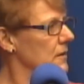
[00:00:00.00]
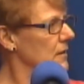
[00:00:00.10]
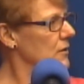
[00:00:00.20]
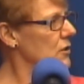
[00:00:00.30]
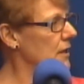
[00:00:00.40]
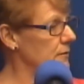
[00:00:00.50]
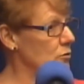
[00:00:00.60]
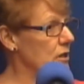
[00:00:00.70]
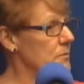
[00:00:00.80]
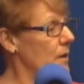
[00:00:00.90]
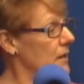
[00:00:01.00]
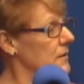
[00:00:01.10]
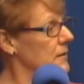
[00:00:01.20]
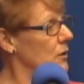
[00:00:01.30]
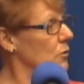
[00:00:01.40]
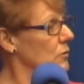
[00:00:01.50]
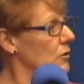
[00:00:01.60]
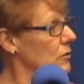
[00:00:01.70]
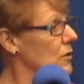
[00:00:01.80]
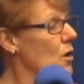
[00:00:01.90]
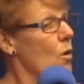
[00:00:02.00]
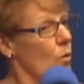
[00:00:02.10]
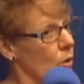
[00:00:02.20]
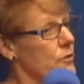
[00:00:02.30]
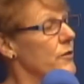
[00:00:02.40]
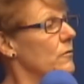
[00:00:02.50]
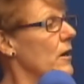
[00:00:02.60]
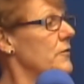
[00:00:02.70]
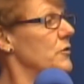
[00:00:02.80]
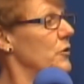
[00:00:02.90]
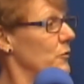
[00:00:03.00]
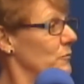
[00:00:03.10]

and traced back to the owner or to the rescue.